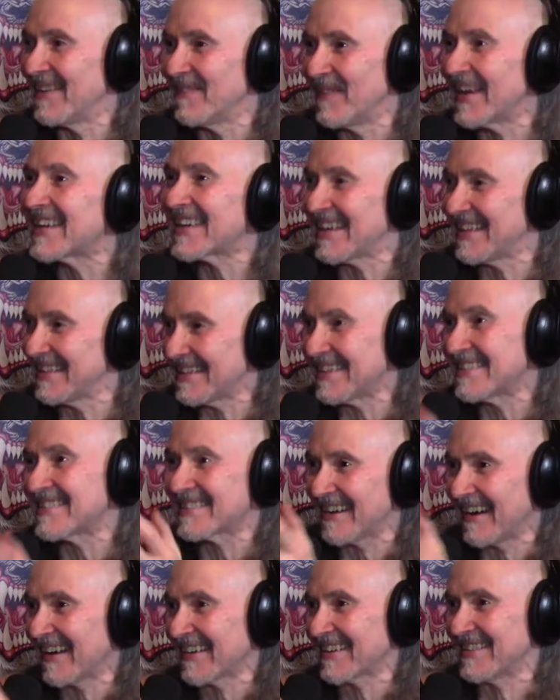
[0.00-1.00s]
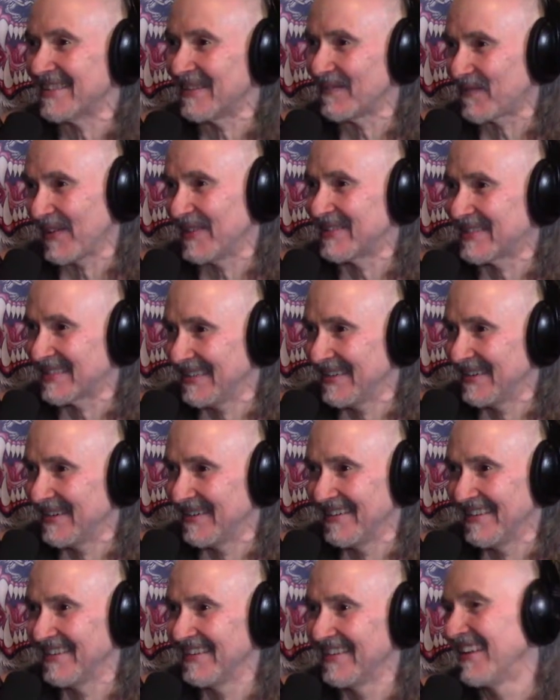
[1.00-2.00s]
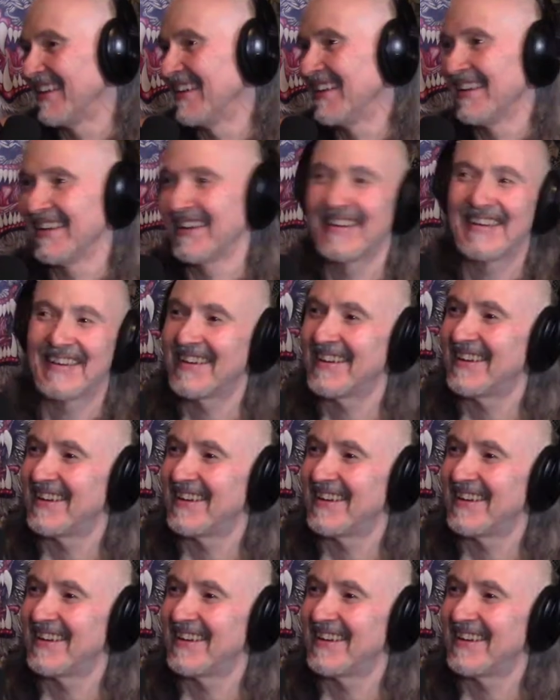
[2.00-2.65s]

yeah. we can at least talk in the future. Yeah. I mean,